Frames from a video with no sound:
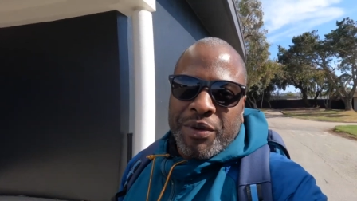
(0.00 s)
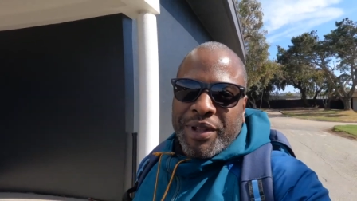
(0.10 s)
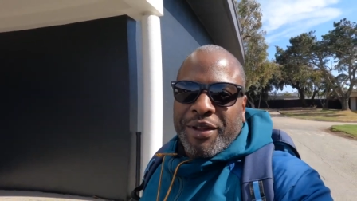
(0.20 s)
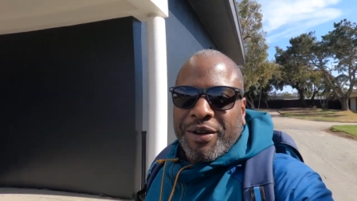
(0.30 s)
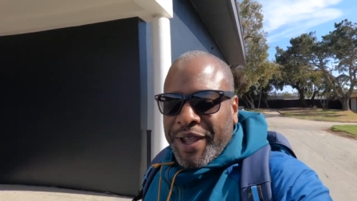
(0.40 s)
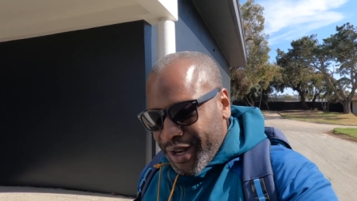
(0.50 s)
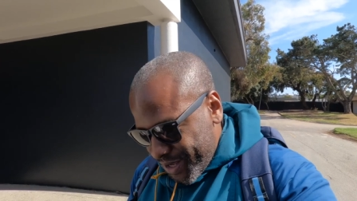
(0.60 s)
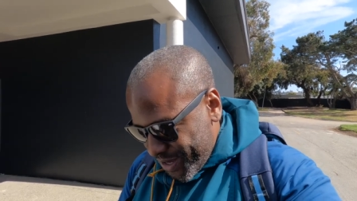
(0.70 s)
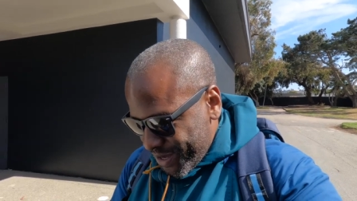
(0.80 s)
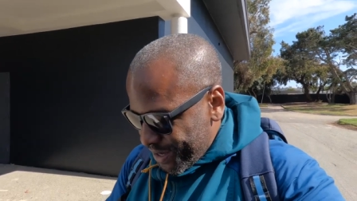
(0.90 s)
when little
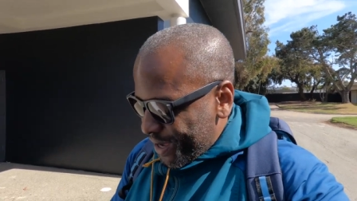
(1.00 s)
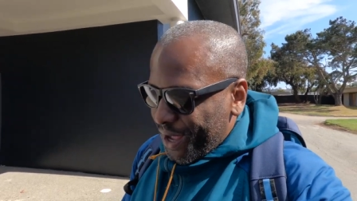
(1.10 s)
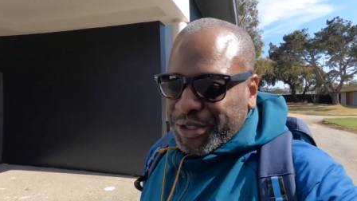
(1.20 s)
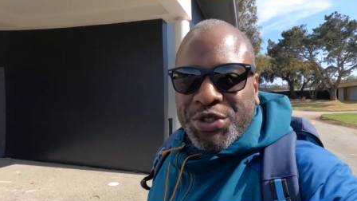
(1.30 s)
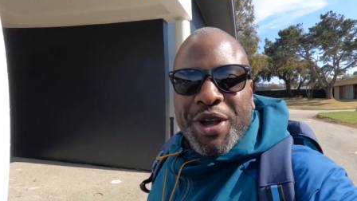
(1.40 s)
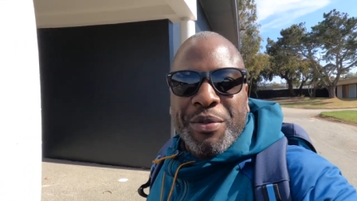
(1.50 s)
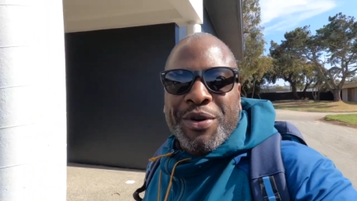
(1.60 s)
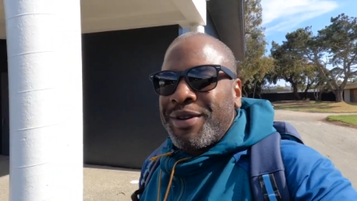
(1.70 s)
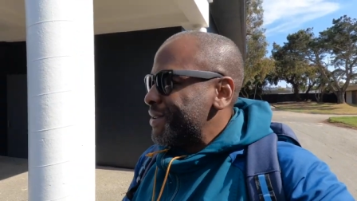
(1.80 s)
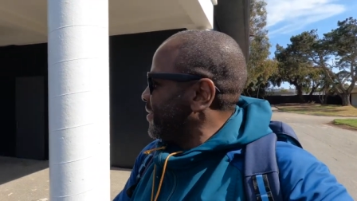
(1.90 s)
Kenny got in
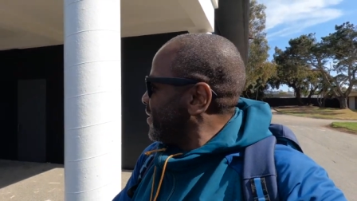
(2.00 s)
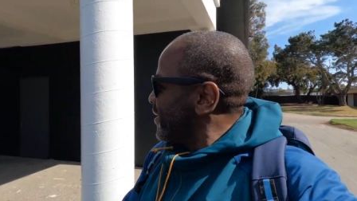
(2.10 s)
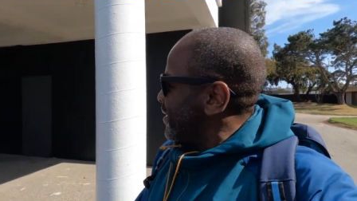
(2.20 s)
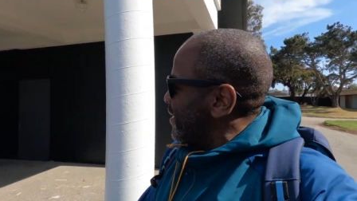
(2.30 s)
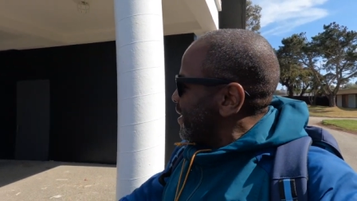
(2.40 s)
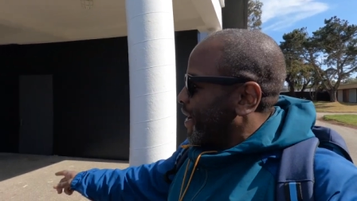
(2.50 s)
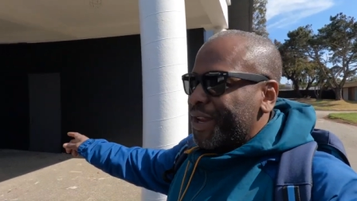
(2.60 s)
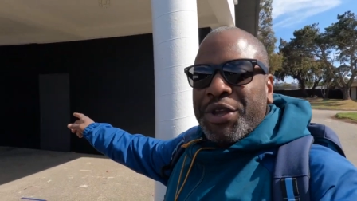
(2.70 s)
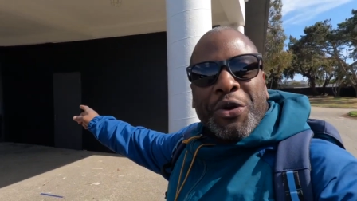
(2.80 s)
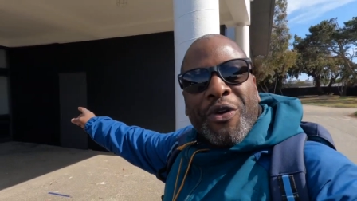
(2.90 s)
trouble, had
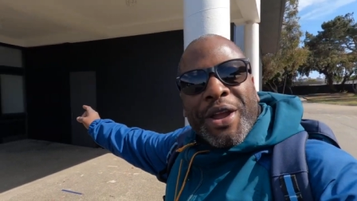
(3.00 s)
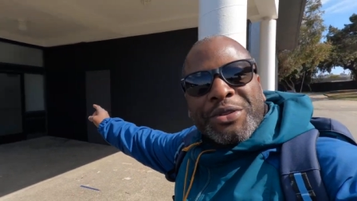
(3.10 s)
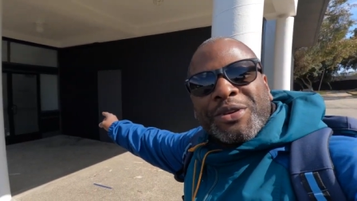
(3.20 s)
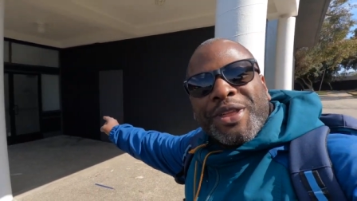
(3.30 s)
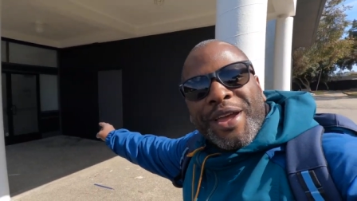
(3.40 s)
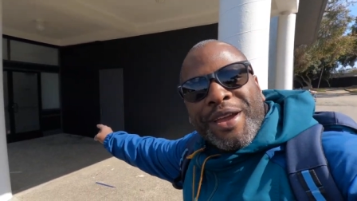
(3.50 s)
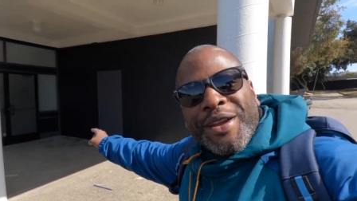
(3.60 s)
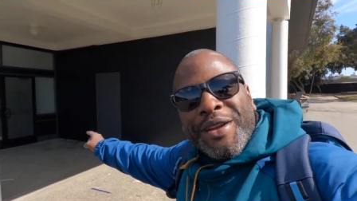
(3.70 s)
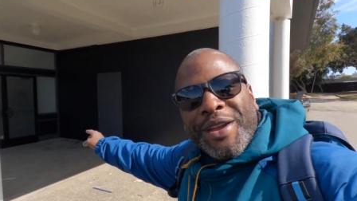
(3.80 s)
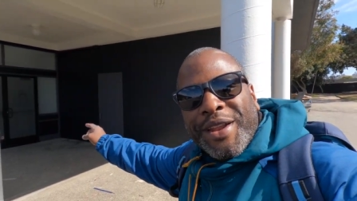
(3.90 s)
to go right through
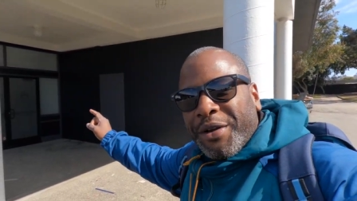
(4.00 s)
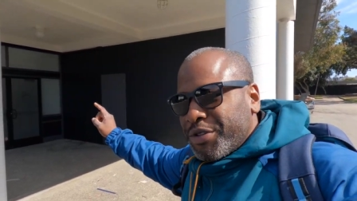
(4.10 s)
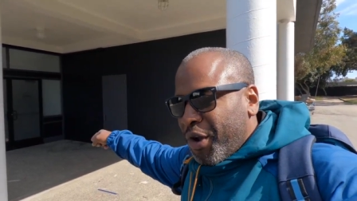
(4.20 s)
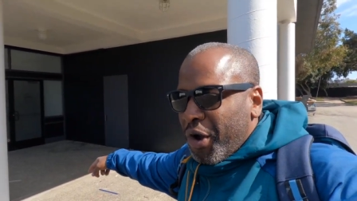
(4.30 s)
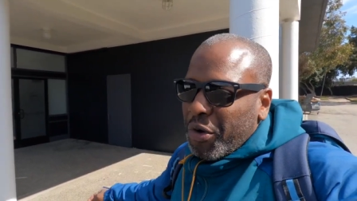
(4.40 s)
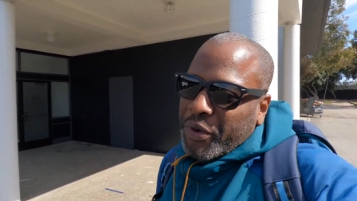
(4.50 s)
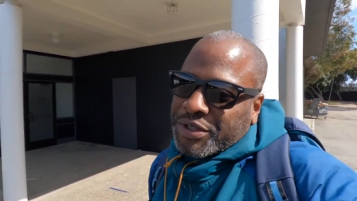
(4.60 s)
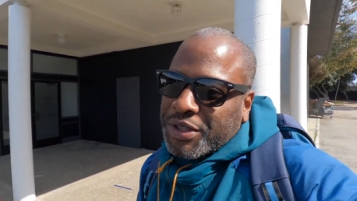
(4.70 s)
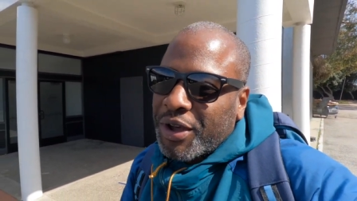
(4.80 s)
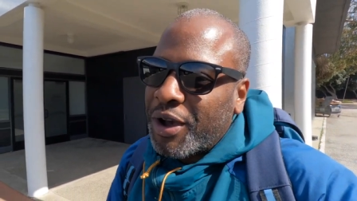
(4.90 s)
there, and there was a hallway
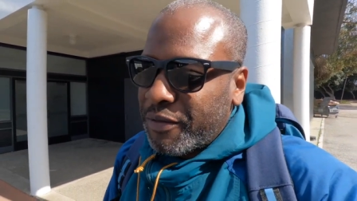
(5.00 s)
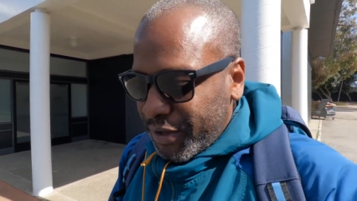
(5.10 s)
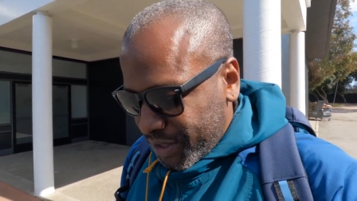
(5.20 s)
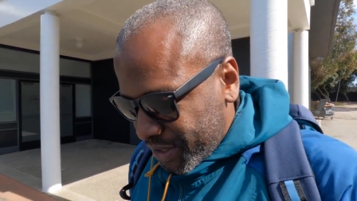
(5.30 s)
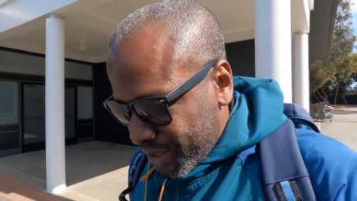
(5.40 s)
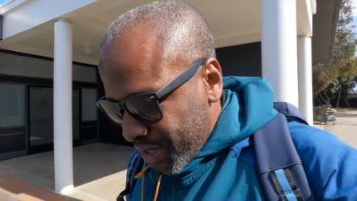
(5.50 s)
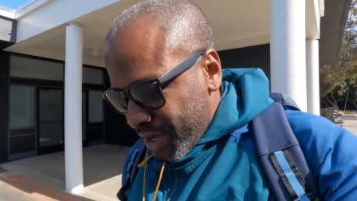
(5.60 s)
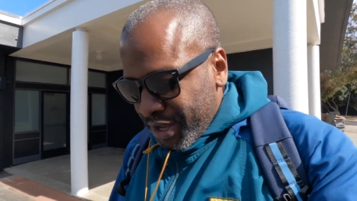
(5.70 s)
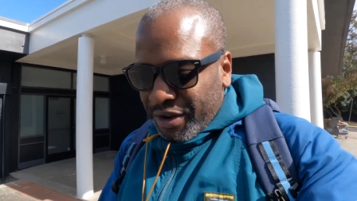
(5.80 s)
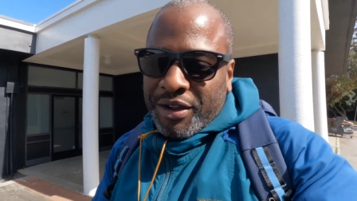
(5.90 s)
to the office.
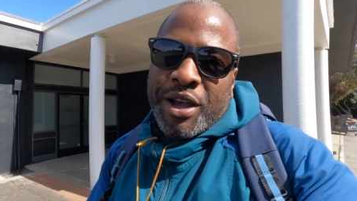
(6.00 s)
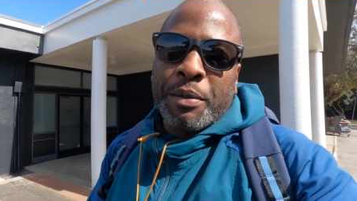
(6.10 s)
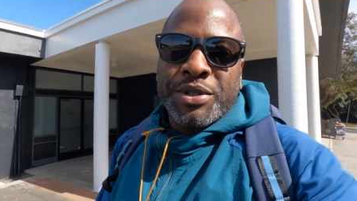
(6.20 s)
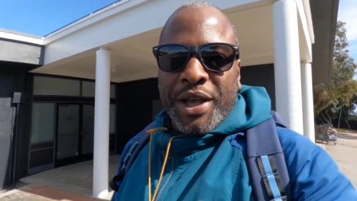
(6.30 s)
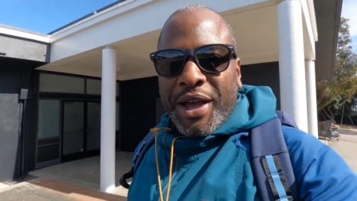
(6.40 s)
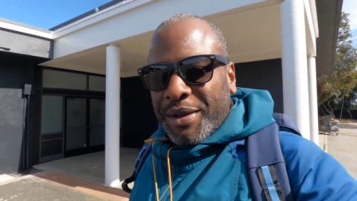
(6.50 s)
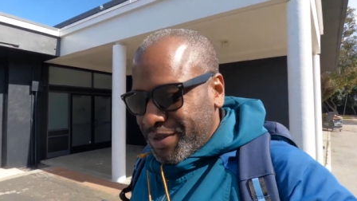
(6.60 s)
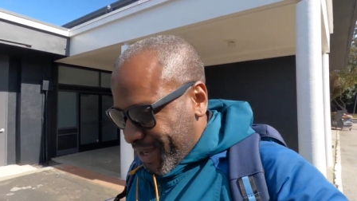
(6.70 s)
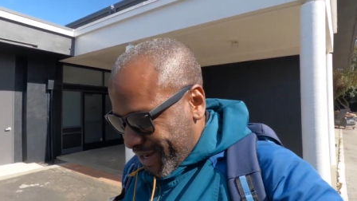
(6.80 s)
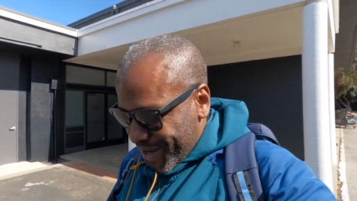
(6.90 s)
There are a couple
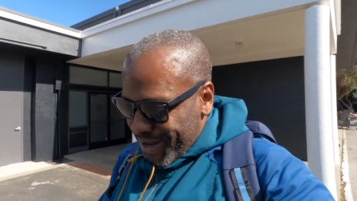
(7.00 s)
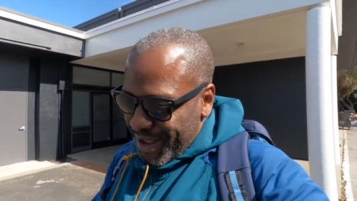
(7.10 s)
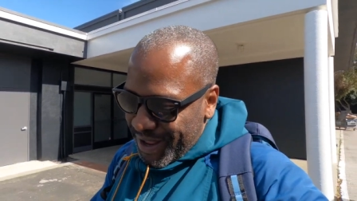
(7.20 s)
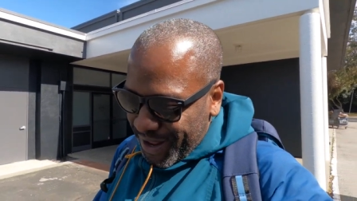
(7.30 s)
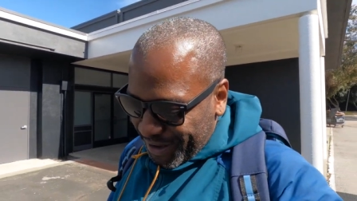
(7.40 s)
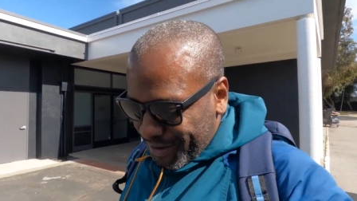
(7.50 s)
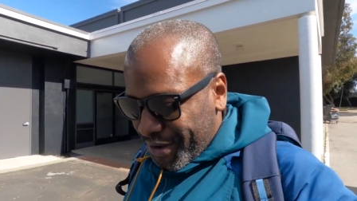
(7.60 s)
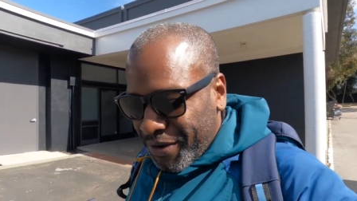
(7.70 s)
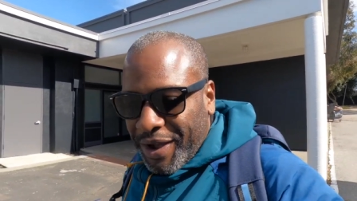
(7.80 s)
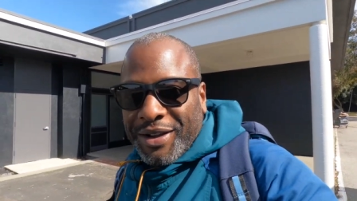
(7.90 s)
times I did that. I don't
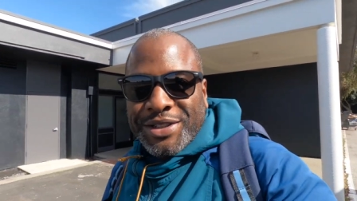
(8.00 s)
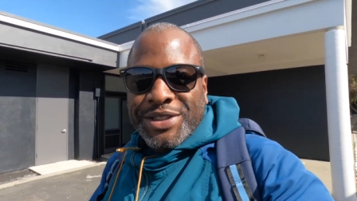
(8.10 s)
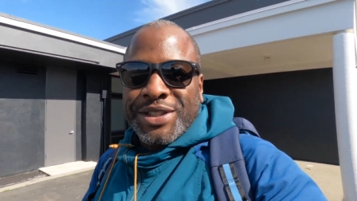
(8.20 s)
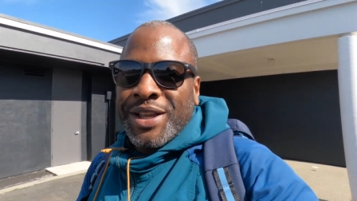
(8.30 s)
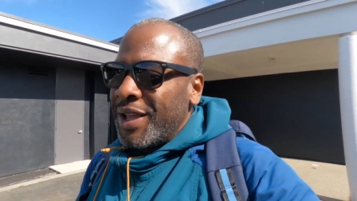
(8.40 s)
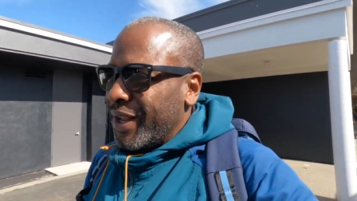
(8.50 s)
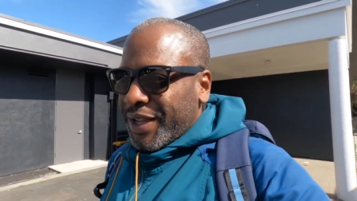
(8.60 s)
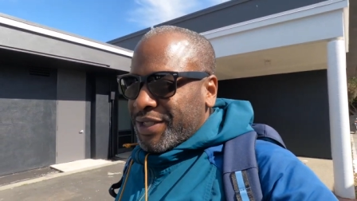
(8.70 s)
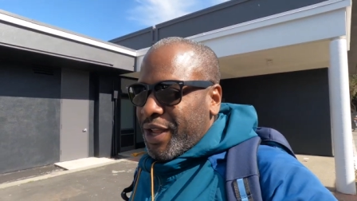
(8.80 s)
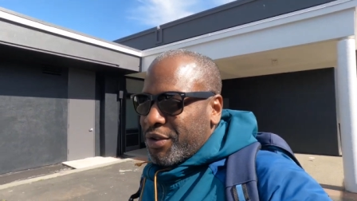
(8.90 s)
know. I was, like
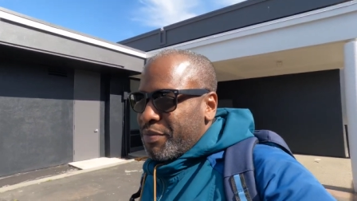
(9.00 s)
I said, I was